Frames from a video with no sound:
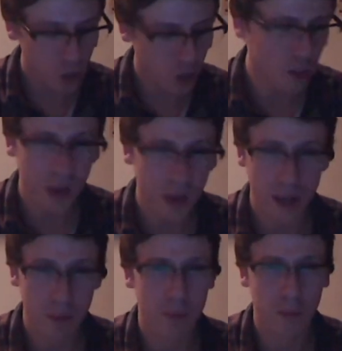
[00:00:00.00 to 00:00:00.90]
on the
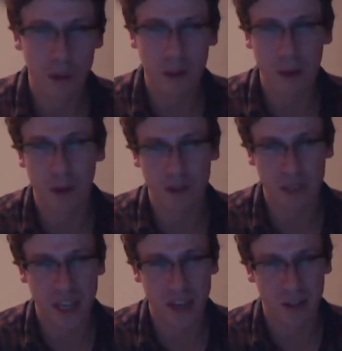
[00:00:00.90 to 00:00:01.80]
Wii being more of a
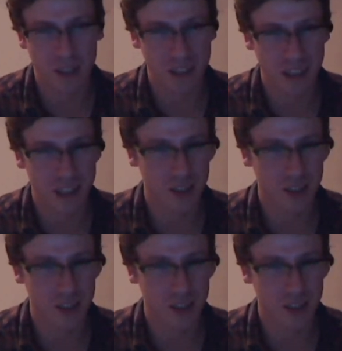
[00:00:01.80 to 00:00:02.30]
kid-oriented